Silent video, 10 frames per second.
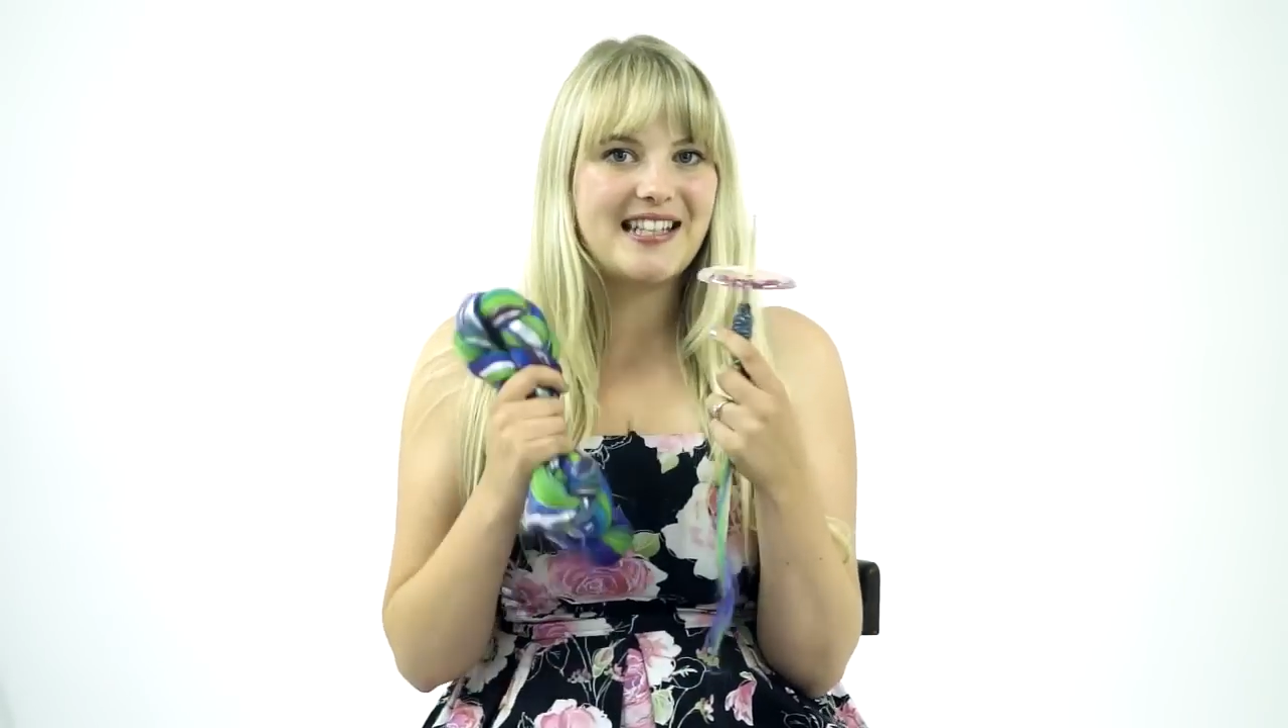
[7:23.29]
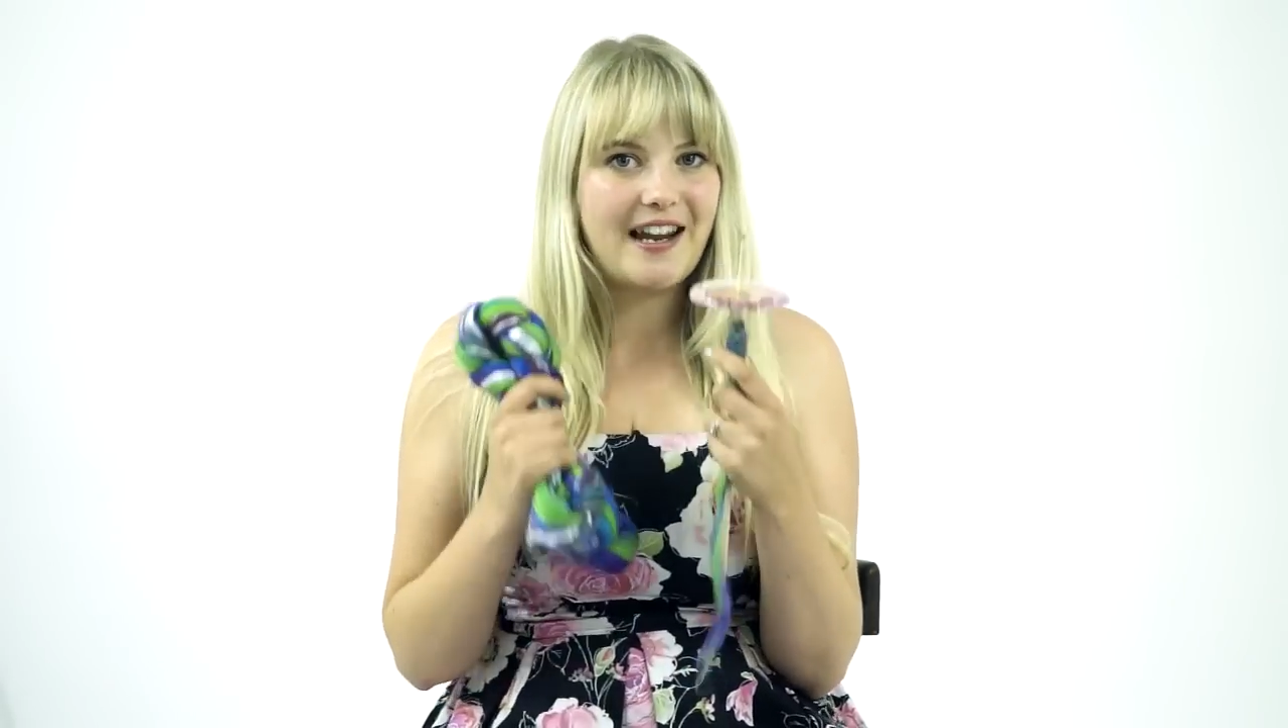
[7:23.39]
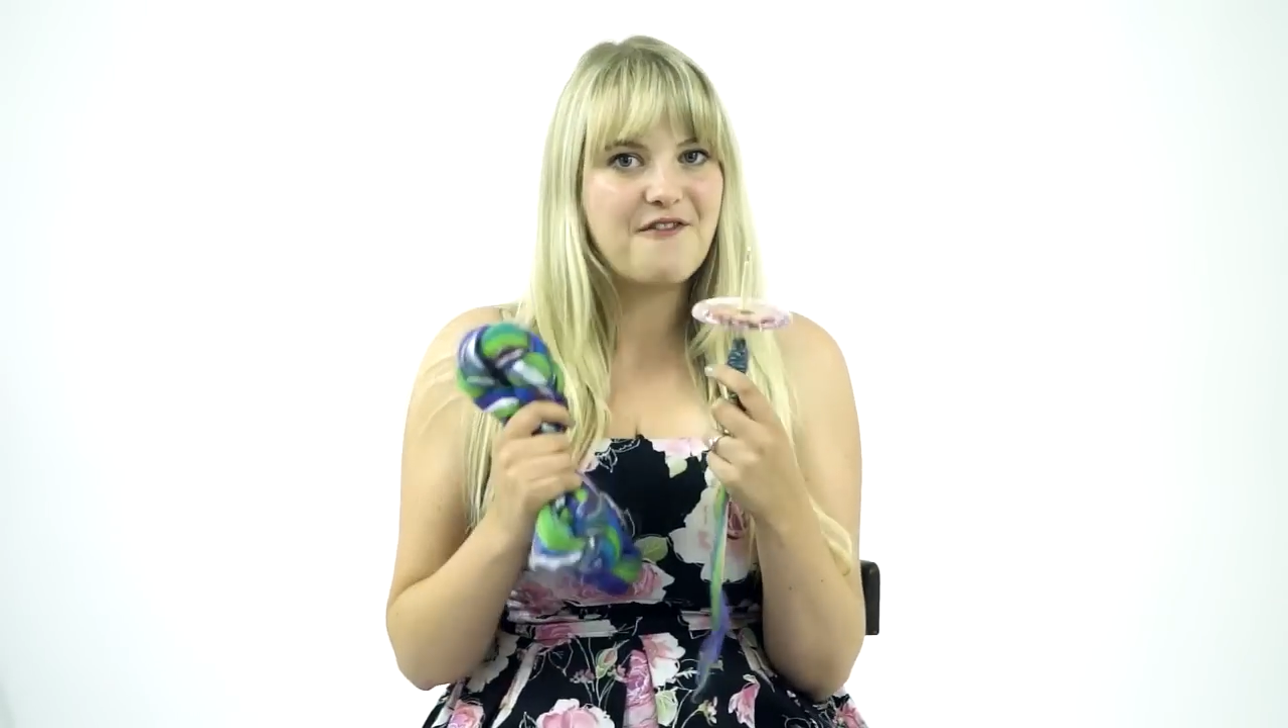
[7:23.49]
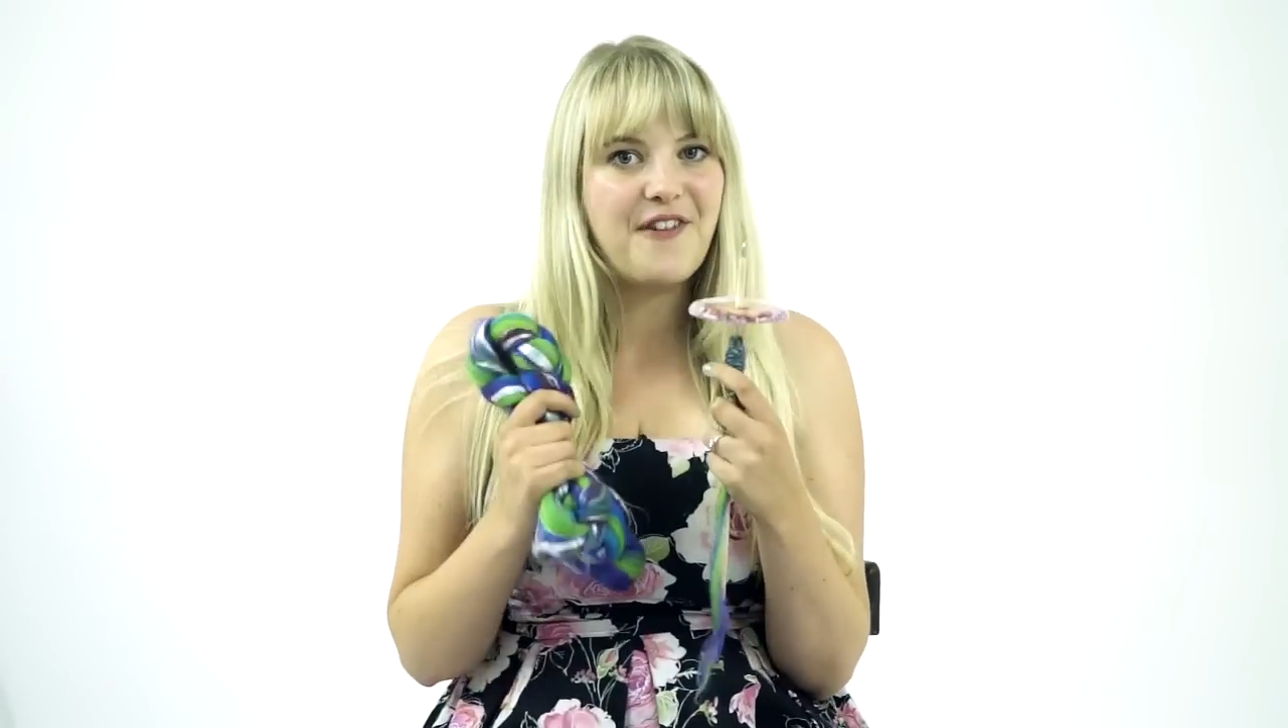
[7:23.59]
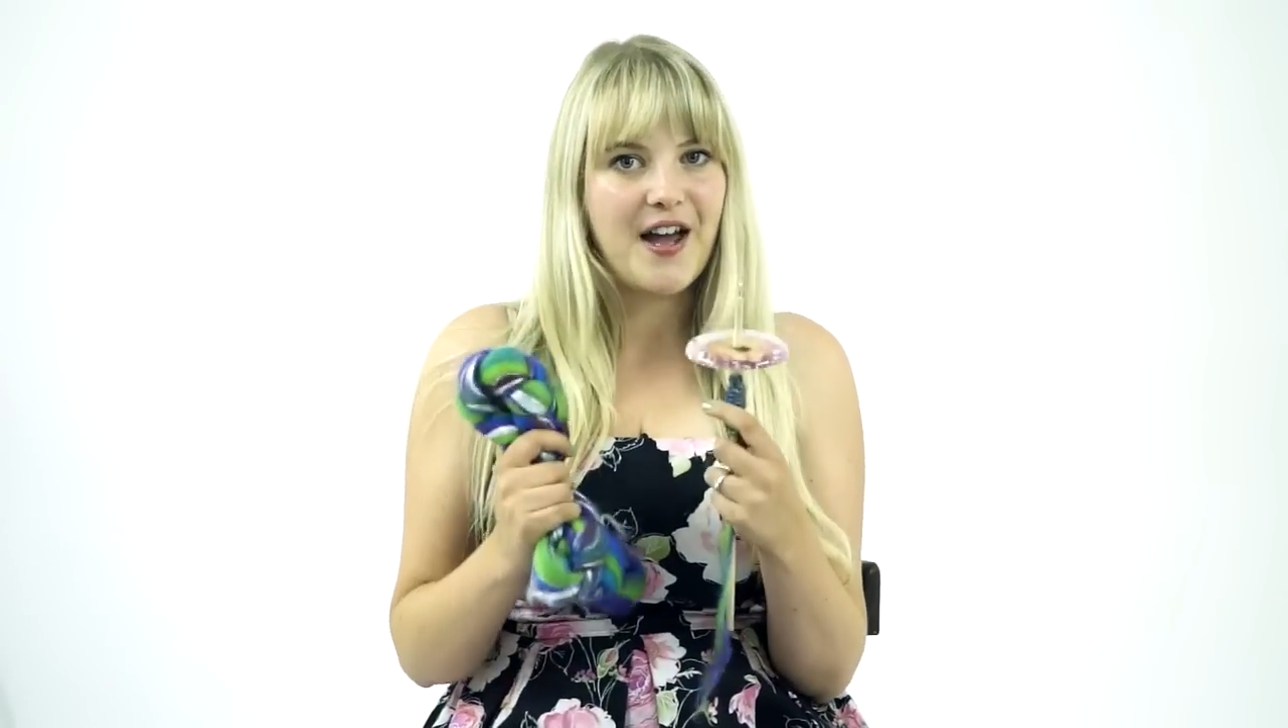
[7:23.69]

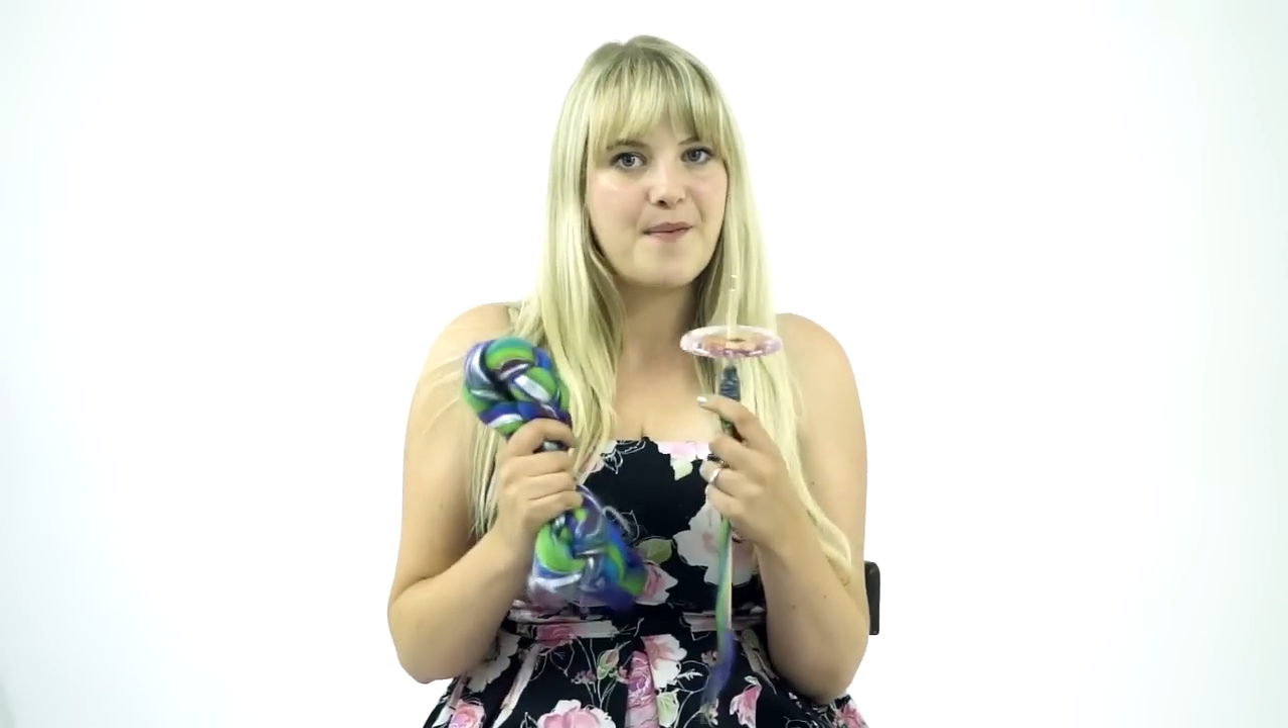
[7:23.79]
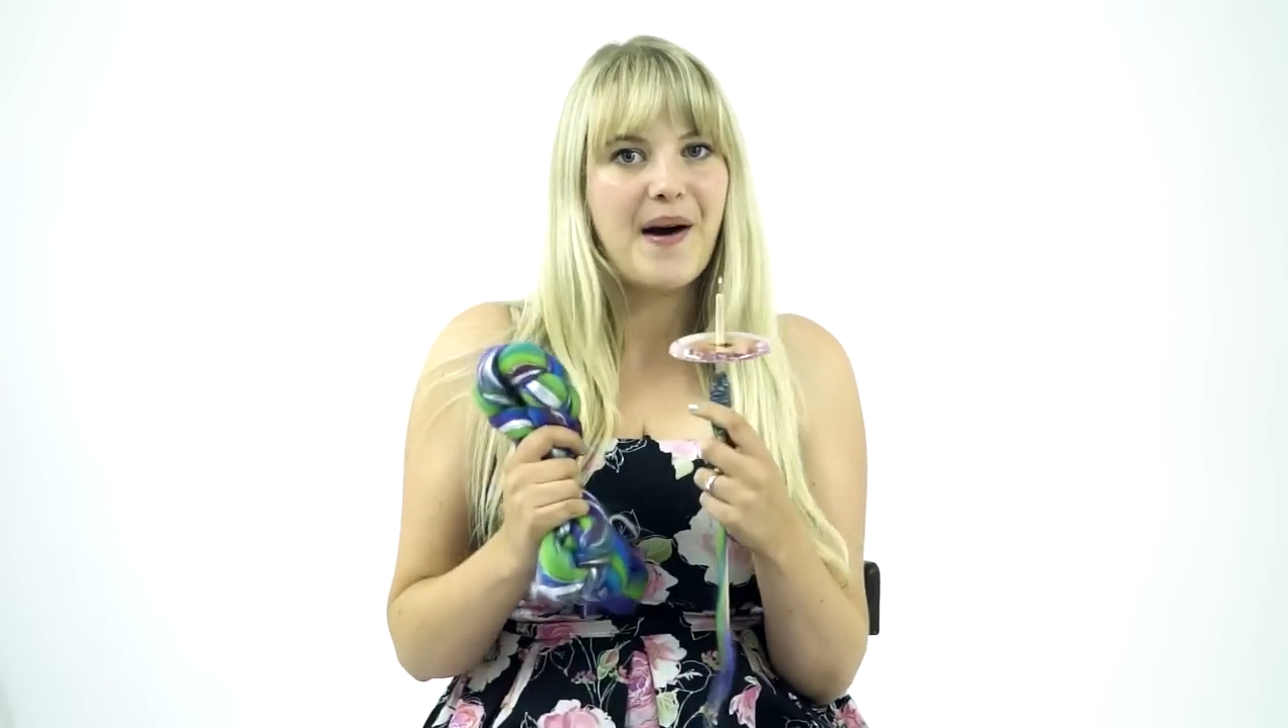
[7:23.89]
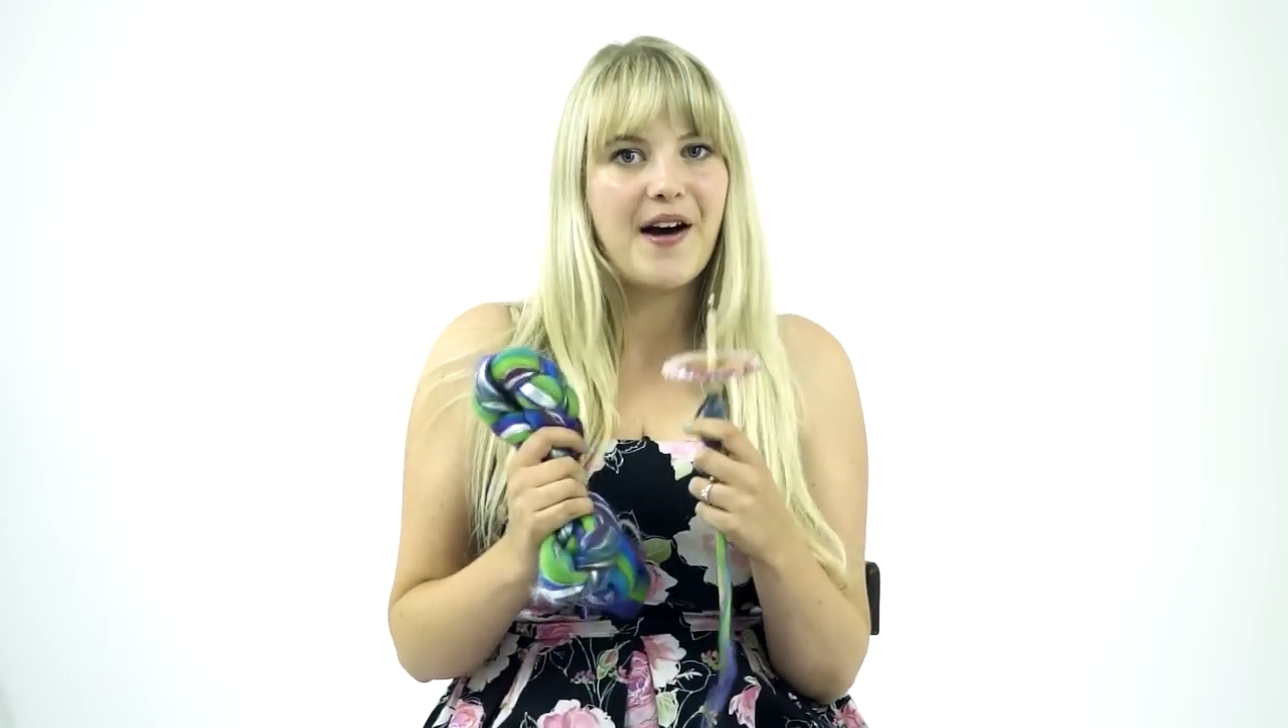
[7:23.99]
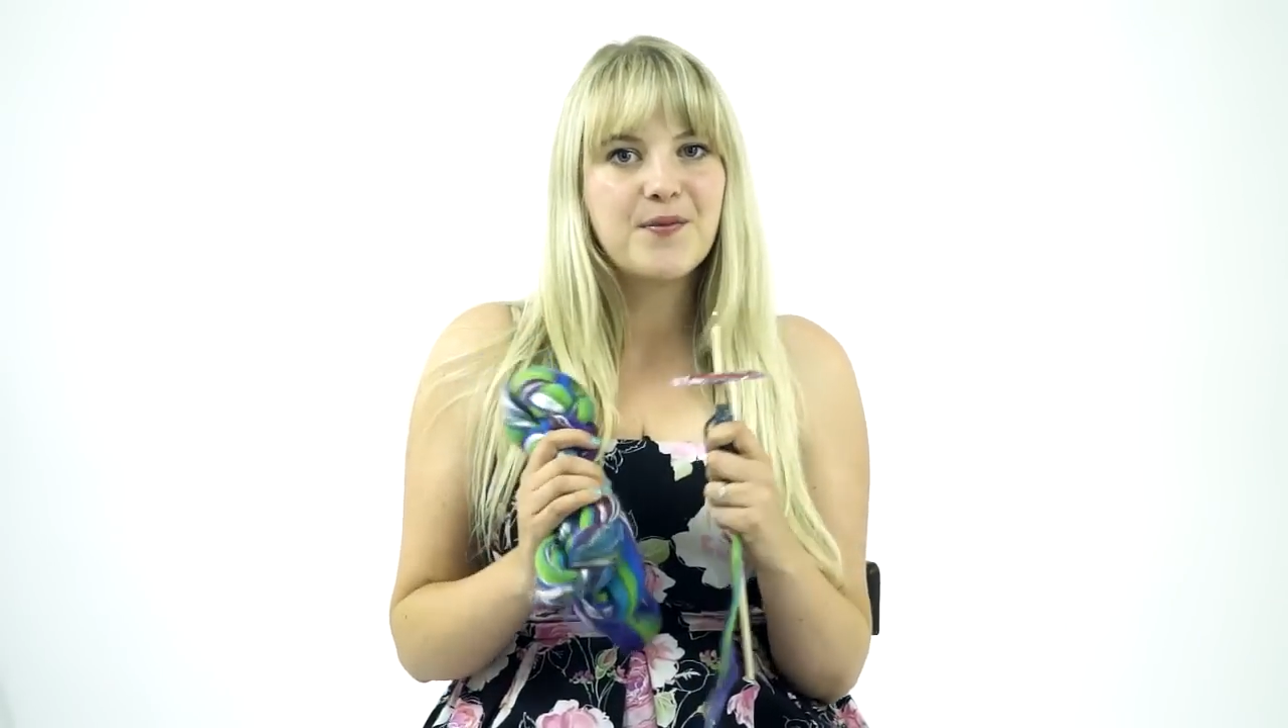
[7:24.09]
and fibre,